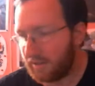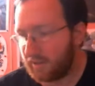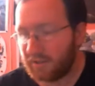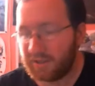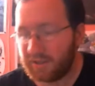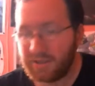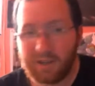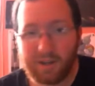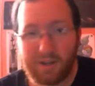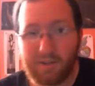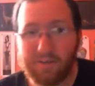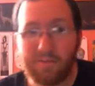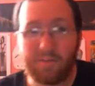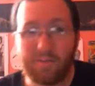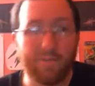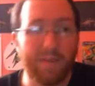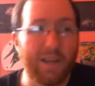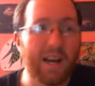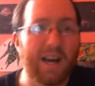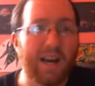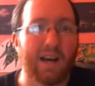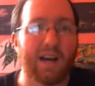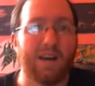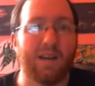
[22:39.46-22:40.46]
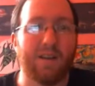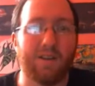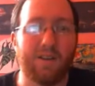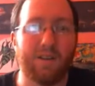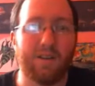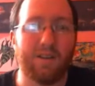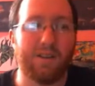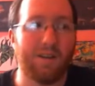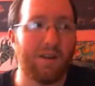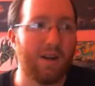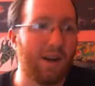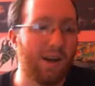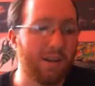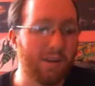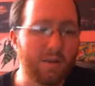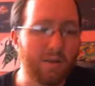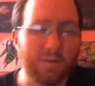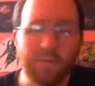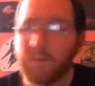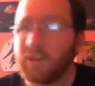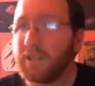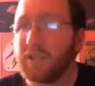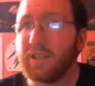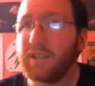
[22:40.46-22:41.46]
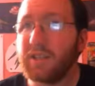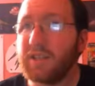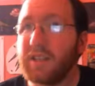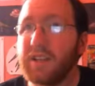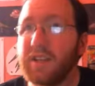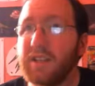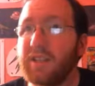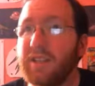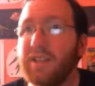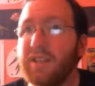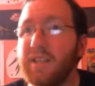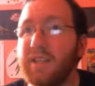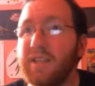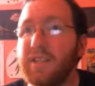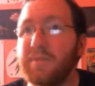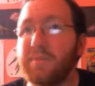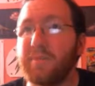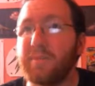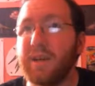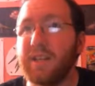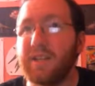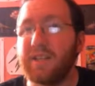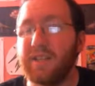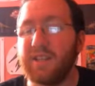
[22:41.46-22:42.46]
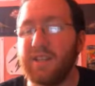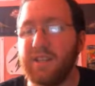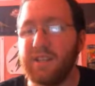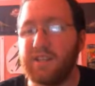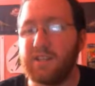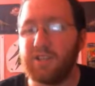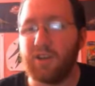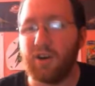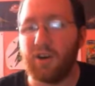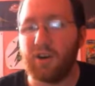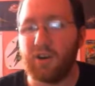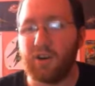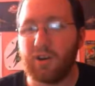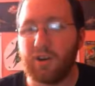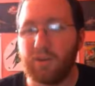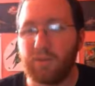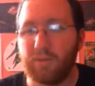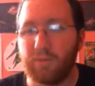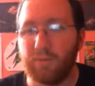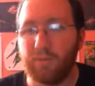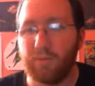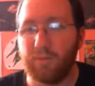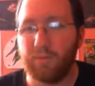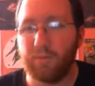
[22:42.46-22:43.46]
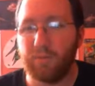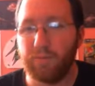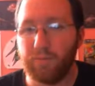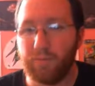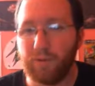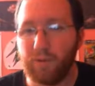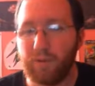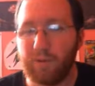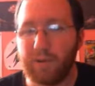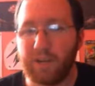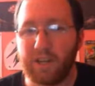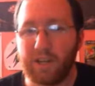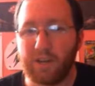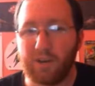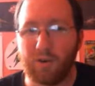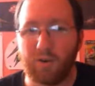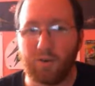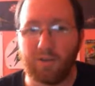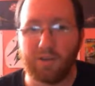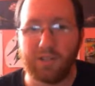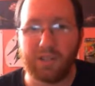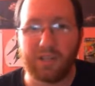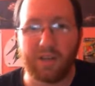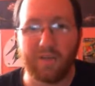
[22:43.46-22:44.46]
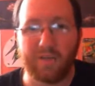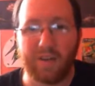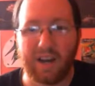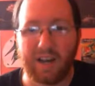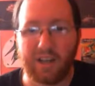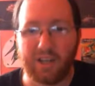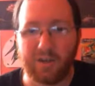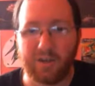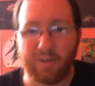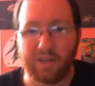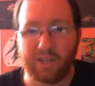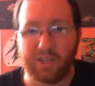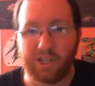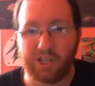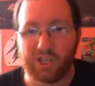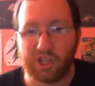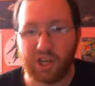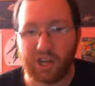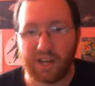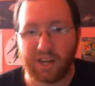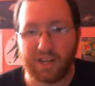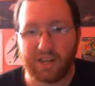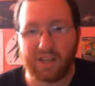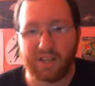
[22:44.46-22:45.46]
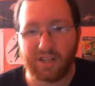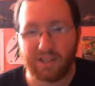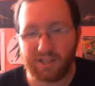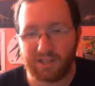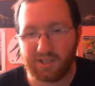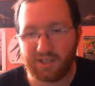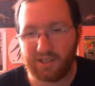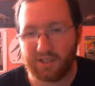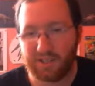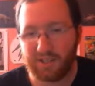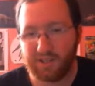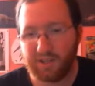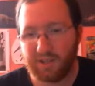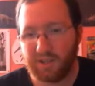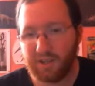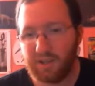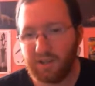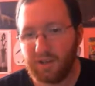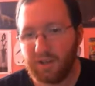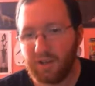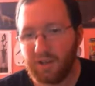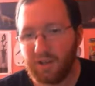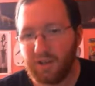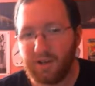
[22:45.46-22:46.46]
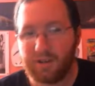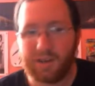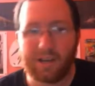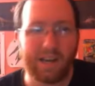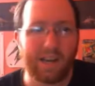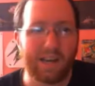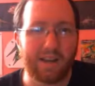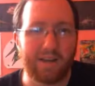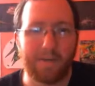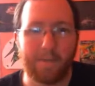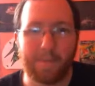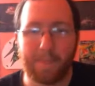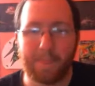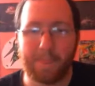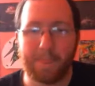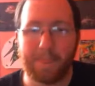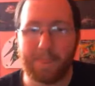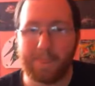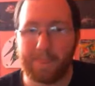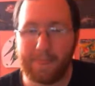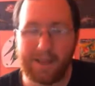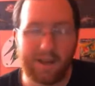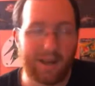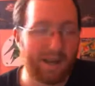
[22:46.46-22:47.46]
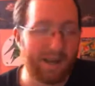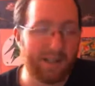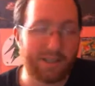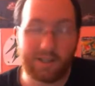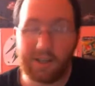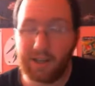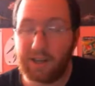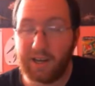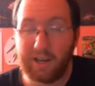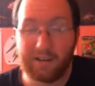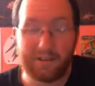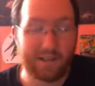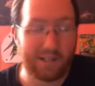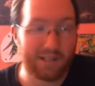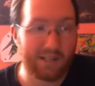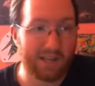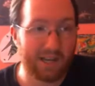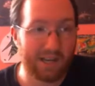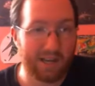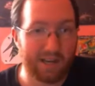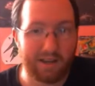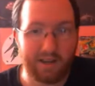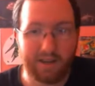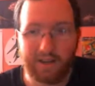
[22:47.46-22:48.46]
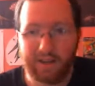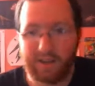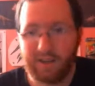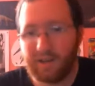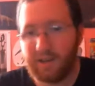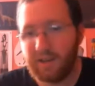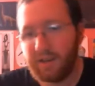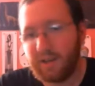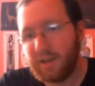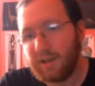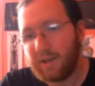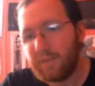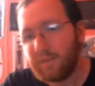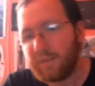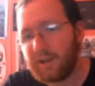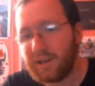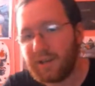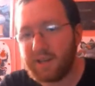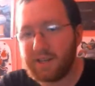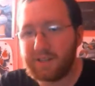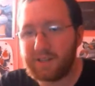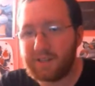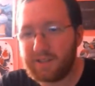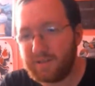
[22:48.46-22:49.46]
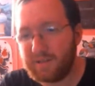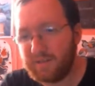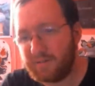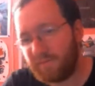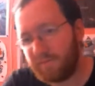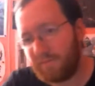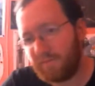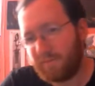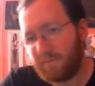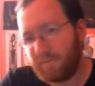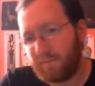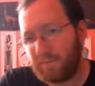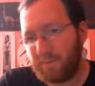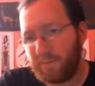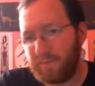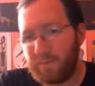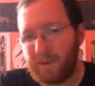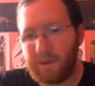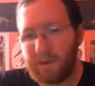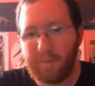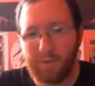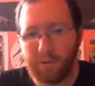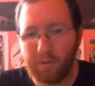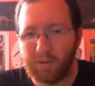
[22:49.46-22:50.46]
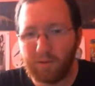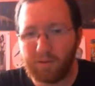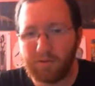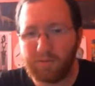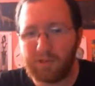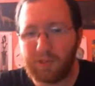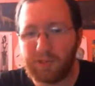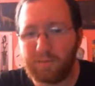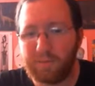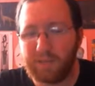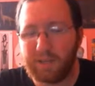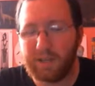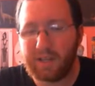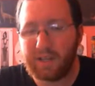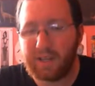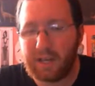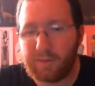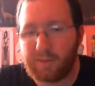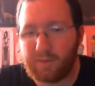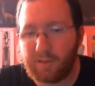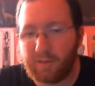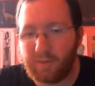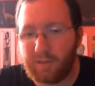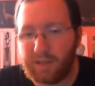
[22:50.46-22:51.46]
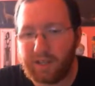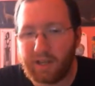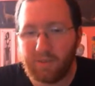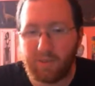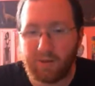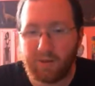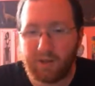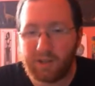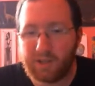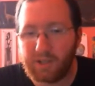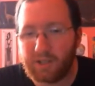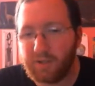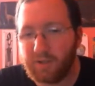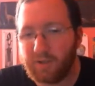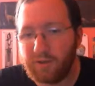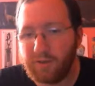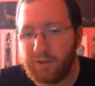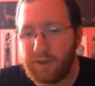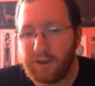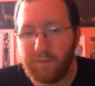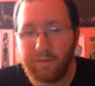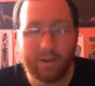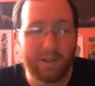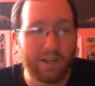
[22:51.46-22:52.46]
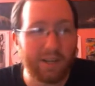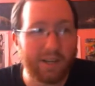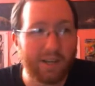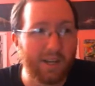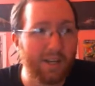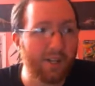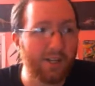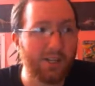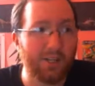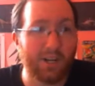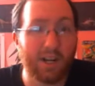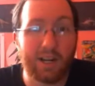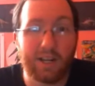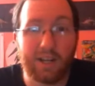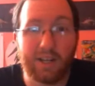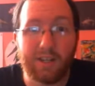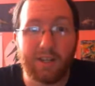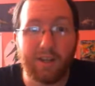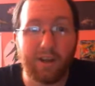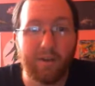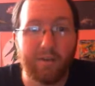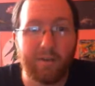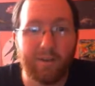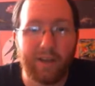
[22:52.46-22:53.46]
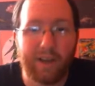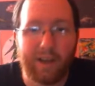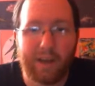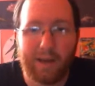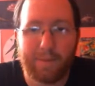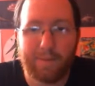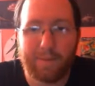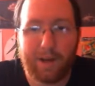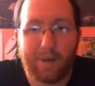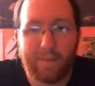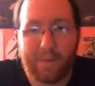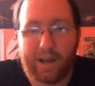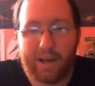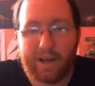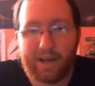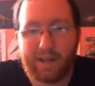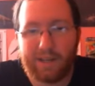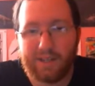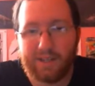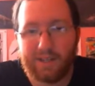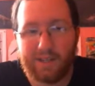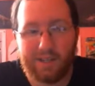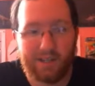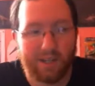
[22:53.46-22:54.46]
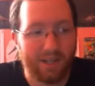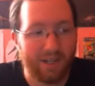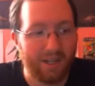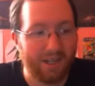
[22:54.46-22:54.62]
So yeah, I don't really think that these methods are ruining or devaluing shinies. Okay? That's all I have to say. Because people will just play games the way they want to, and when they get a shiny, they'll feel happy about it.